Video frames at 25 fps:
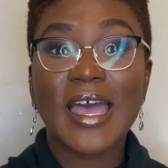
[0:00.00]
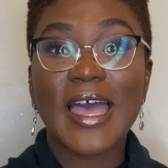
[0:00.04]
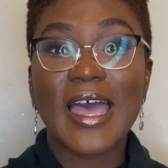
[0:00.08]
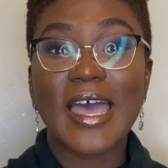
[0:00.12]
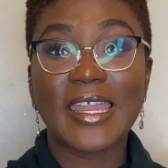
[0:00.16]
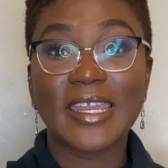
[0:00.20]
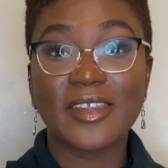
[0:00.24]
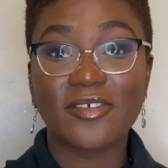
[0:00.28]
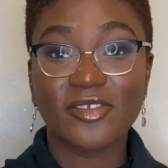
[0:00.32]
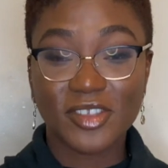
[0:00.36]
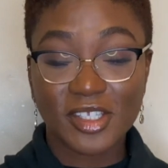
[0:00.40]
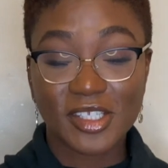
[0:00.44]

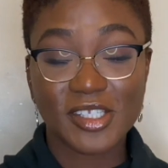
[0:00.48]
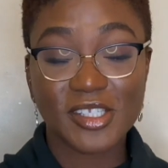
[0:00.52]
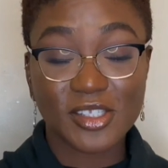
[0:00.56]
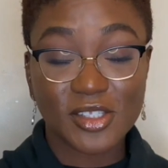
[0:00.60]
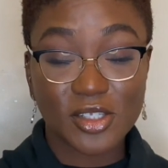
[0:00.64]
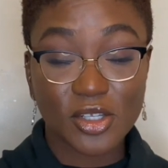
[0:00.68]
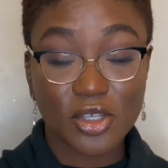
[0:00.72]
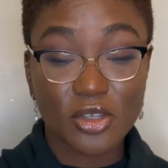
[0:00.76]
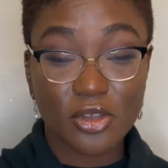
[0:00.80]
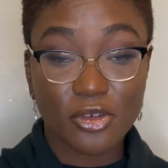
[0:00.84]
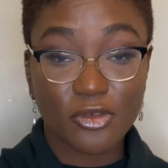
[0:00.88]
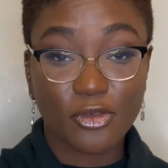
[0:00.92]
And if this is
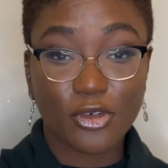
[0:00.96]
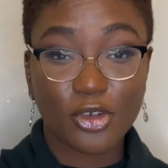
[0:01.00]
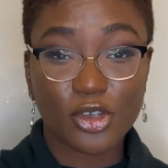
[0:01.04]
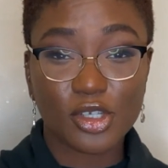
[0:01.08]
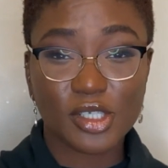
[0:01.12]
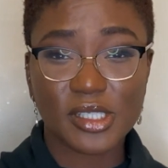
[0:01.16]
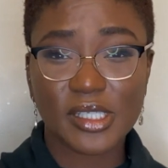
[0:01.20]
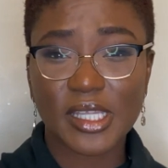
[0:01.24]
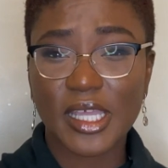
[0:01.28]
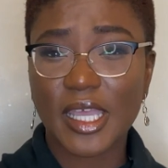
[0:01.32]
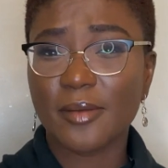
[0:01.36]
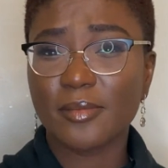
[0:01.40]
not your
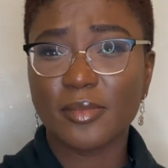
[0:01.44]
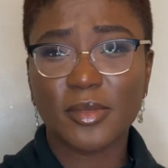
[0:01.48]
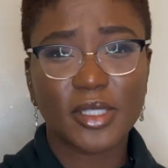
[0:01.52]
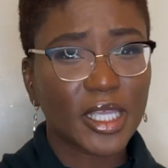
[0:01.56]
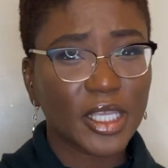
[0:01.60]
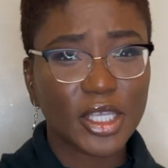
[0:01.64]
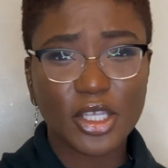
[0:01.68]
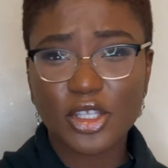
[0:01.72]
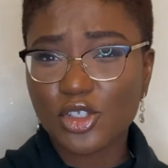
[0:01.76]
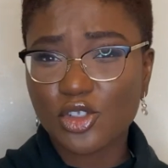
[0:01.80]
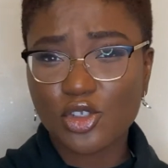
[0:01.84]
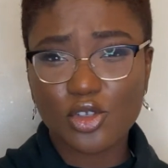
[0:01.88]
first time,
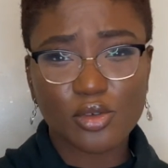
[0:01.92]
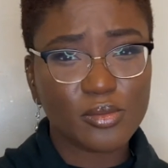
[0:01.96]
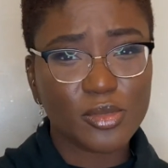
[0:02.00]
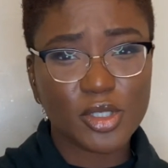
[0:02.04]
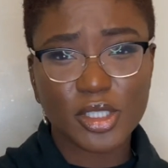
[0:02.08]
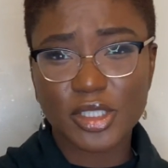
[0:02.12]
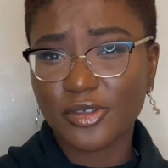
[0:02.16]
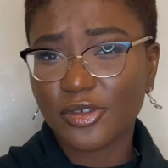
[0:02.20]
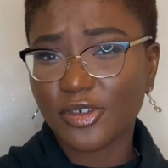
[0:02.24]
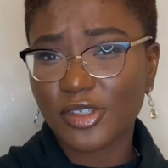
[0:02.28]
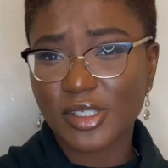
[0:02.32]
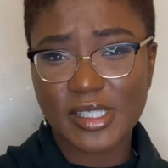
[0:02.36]
thank you so
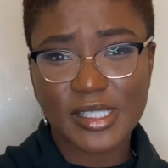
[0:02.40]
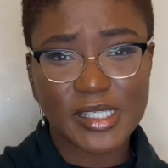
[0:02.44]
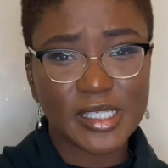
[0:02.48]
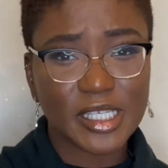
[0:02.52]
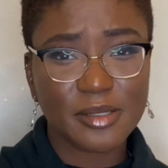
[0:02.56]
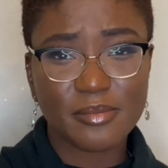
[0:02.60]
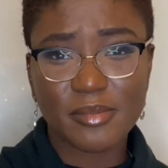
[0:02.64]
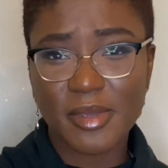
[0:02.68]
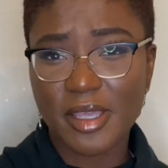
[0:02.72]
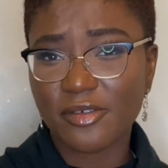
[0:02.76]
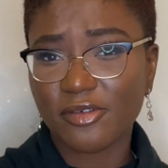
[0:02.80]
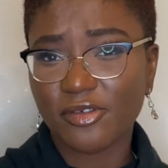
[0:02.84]
much for
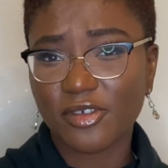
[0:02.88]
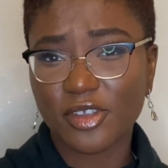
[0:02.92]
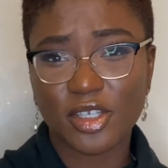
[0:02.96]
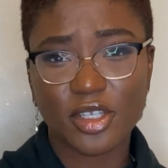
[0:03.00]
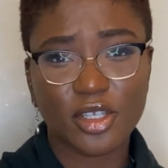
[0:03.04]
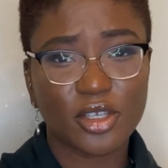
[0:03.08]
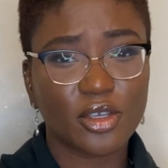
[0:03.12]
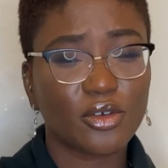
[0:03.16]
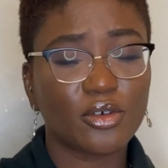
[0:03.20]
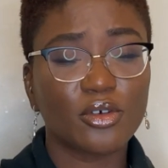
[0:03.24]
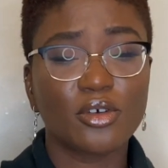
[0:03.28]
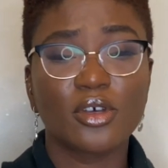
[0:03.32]
seeing my
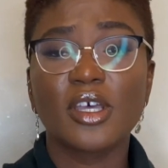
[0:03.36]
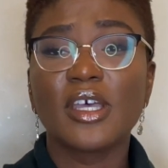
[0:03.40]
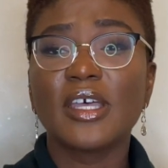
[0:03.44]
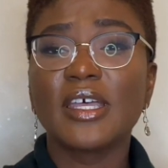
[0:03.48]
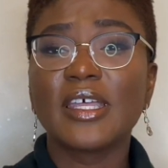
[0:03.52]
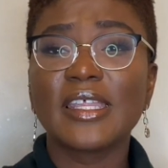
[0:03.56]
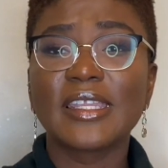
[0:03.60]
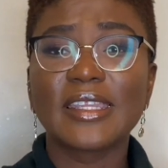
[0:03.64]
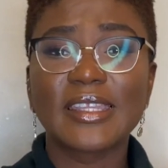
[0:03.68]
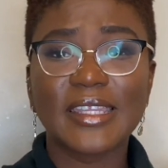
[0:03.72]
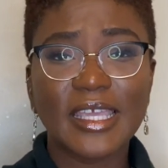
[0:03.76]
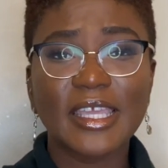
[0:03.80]
video.
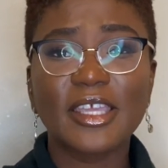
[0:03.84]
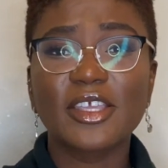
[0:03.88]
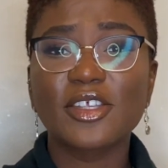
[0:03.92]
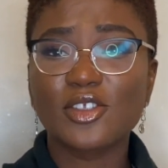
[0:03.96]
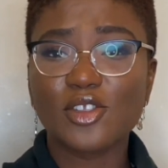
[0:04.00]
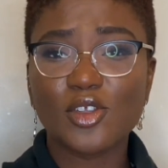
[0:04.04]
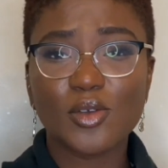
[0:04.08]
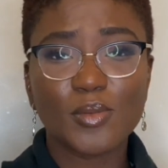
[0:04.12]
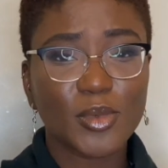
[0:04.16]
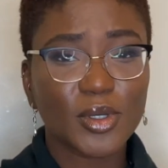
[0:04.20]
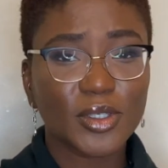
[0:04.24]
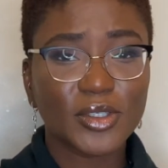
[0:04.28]
Thank you
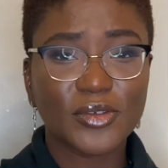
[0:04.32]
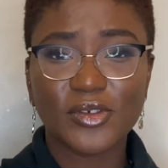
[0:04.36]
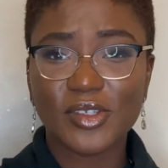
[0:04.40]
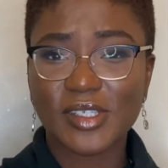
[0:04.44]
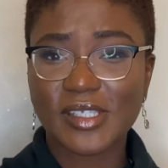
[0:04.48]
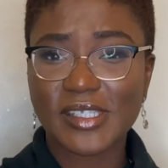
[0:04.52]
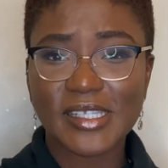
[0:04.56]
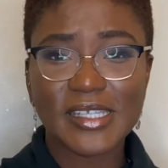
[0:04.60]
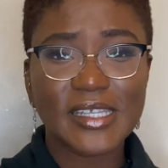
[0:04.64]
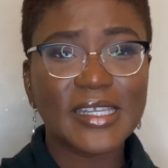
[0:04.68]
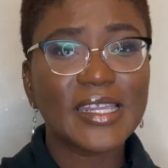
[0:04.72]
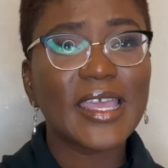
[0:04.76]
so much for
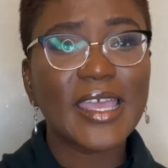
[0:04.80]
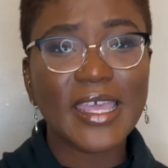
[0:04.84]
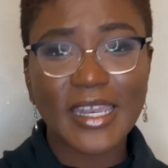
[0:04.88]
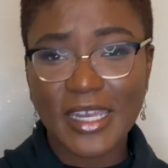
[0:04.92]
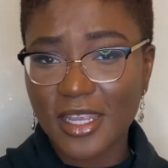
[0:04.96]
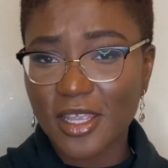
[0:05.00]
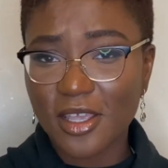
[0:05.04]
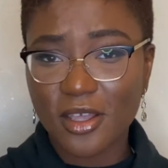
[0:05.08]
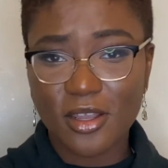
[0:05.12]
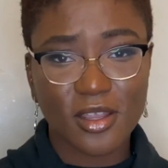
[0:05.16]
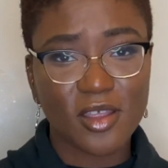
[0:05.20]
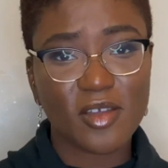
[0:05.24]
seeing
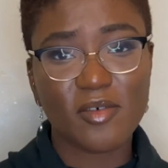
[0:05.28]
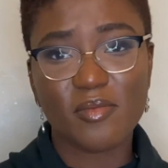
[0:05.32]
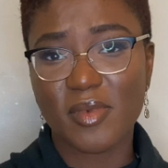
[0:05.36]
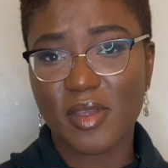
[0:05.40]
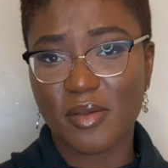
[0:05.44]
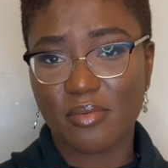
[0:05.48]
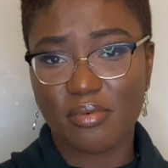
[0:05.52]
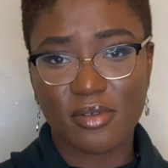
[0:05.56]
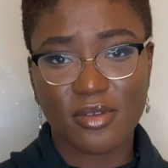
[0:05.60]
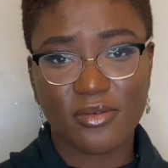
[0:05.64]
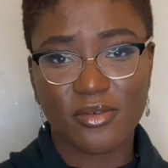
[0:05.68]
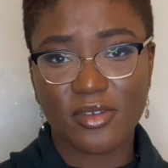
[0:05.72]
any other of
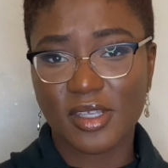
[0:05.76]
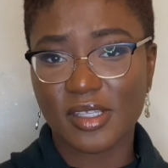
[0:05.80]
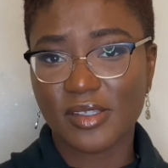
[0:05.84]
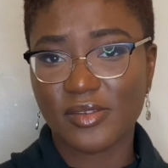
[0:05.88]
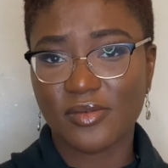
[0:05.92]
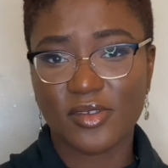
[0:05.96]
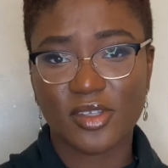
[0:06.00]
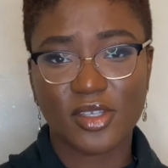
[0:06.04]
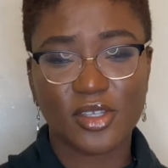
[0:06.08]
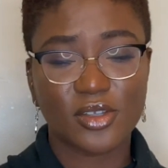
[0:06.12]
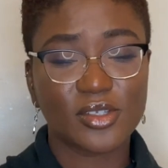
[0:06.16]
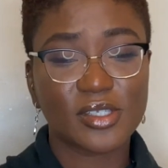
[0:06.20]
my previous
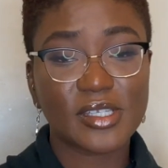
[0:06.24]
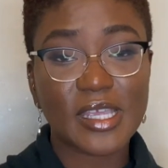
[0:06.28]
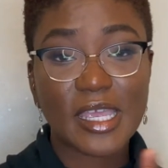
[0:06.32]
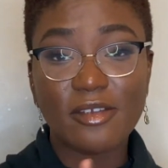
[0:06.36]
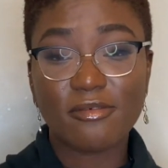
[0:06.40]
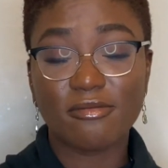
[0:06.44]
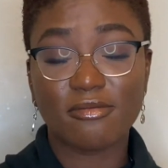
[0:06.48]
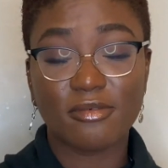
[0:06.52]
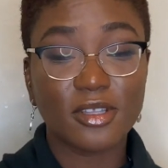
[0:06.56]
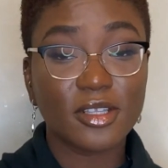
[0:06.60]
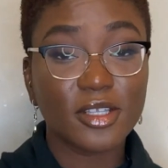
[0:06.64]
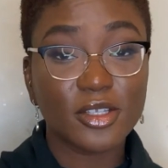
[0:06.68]
videos. I
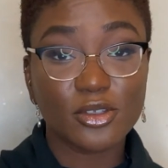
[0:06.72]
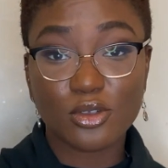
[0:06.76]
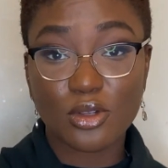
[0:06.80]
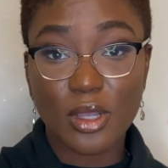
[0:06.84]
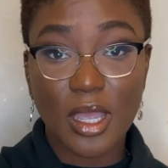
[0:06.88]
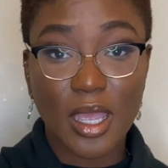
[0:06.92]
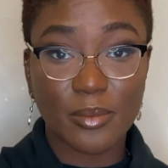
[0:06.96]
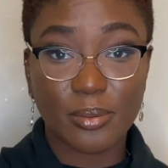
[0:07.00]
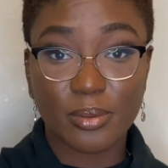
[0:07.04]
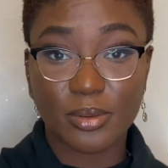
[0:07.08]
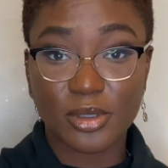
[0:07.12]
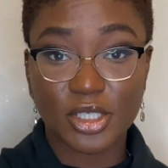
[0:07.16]
really do
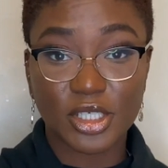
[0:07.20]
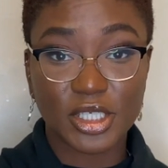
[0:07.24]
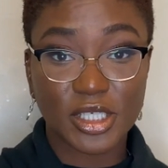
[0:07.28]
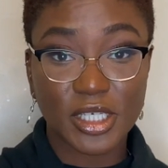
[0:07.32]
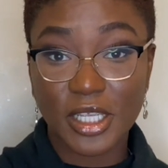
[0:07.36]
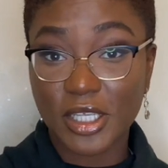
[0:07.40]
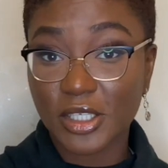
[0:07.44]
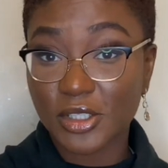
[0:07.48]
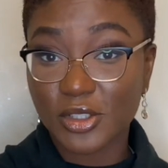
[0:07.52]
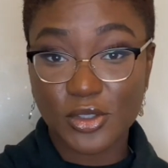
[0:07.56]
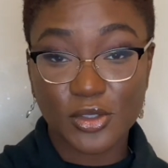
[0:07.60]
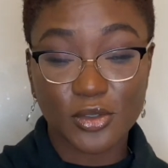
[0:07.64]

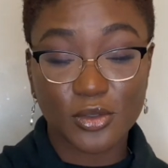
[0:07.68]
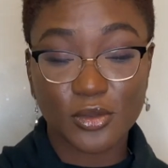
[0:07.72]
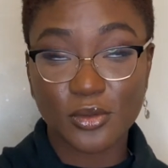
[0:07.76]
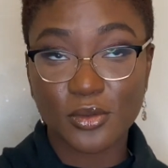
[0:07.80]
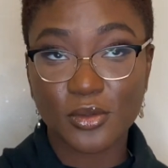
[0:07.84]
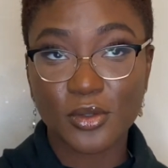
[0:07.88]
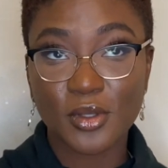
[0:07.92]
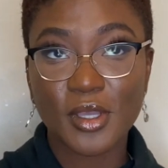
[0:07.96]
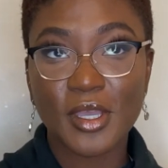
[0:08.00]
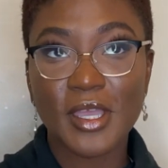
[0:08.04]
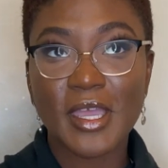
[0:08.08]
appreciate you.